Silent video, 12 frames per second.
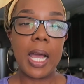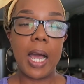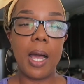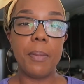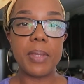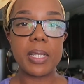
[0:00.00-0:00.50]

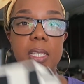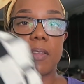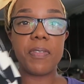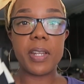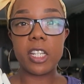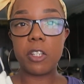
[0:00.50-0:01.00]
Um, this is a
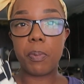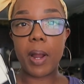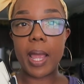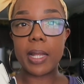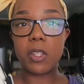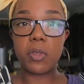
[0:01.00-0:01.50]
Finnish
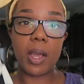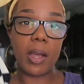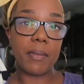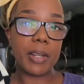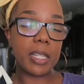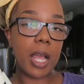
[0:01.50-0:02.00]
brand. So now
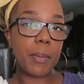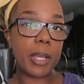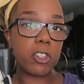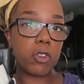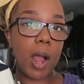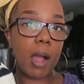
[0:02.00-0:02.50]
every time I
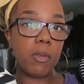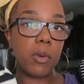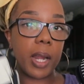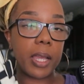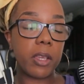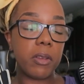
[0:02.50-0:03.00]
travel
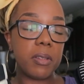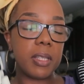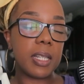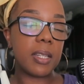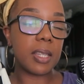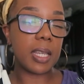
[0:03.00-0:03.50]
and I use
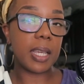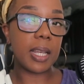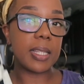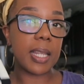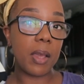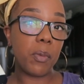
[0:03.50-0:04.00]
these
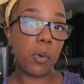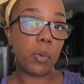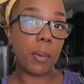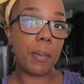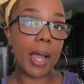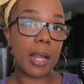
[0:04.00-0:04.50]
things, it will
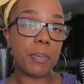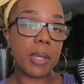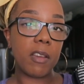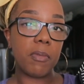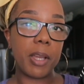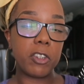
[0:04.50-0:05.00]
remind
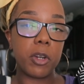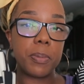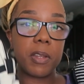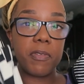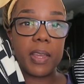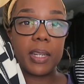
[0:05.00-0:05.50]
me of my
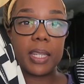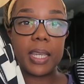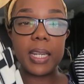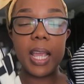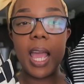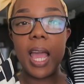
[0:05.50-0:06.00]
trip to
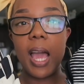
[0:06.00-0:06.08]
Finland.